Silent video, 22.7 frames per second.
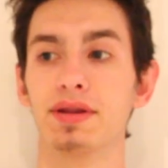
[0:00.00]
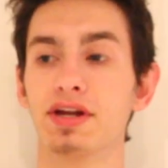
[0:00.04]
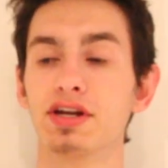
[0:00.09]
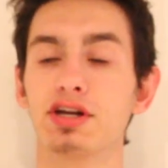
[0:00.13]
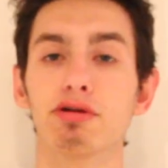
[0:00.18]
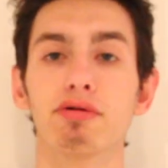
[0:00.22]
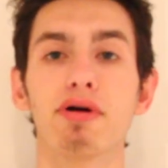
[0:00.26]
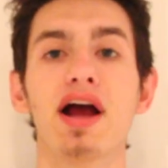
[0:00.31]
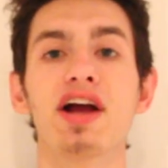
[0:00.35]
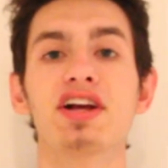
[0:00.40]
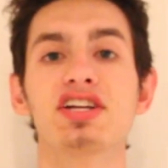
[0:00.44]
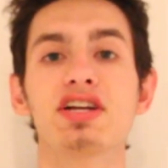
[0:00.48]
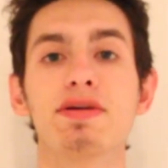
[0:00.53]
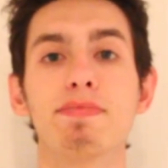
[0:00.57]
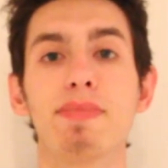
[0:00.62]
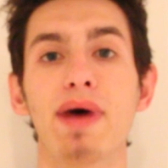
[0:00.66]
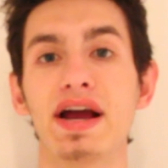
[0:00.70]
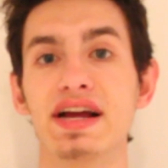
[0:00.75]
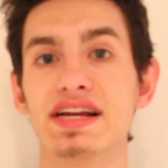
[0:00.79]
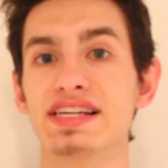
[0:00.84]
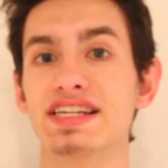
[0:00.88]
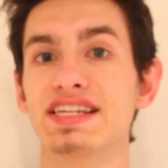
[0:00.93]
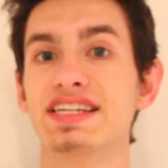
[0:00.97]
The direction
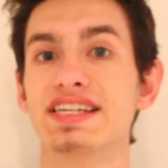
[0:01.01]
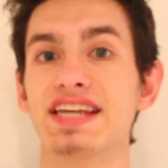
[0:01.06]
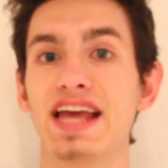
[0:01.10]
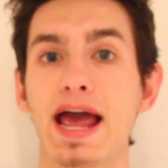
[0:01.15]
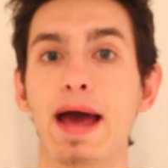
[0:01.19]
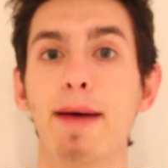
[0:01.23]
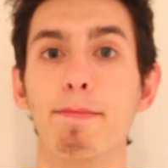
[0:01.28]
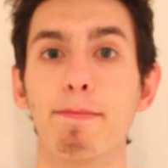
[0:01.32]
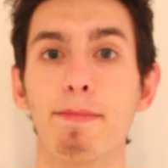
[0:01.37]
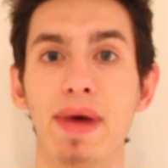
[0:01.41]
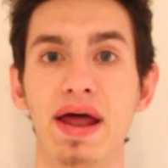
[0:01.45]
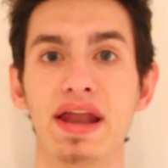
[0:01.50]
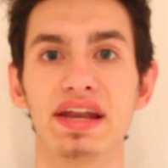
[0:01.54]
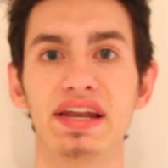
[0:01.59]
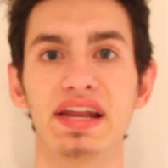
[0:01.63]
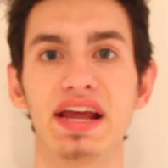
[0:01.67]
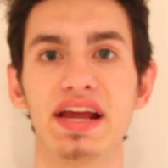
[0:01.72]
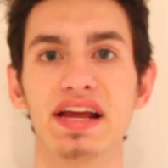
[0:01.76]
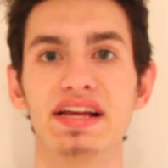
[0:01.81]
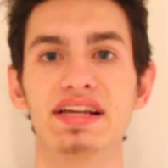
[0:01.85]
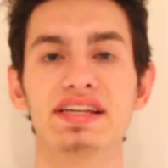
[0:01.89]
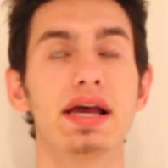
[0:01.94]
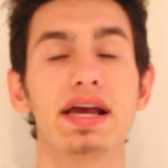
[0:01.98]
by Sam
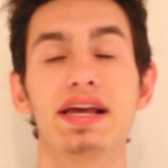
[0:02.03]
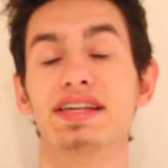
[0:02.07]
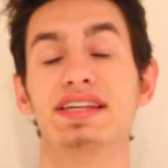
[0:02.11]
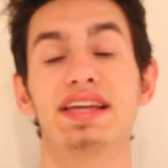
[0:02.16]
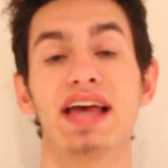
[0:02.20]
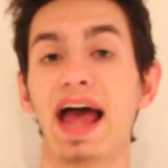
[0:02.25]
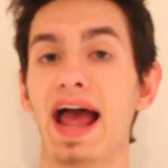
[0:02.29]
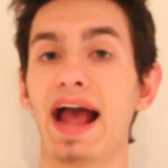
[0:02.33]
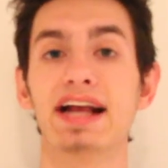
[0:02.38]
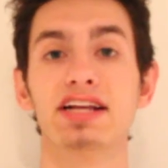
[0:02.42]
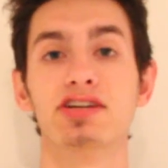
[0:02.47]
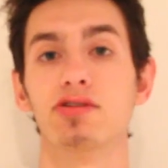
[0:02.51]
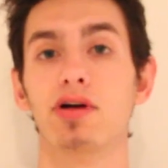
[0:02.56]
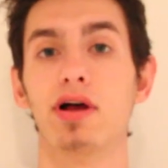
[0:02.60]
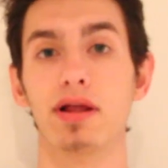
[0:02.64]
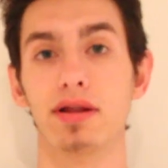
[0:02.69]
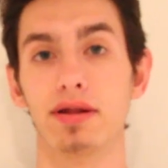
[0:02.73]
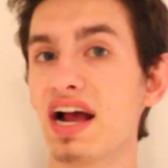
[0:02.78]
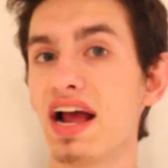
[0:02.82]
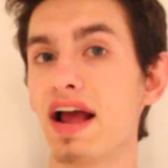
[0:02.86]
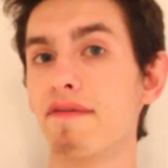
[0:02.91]
Mendes is excellent.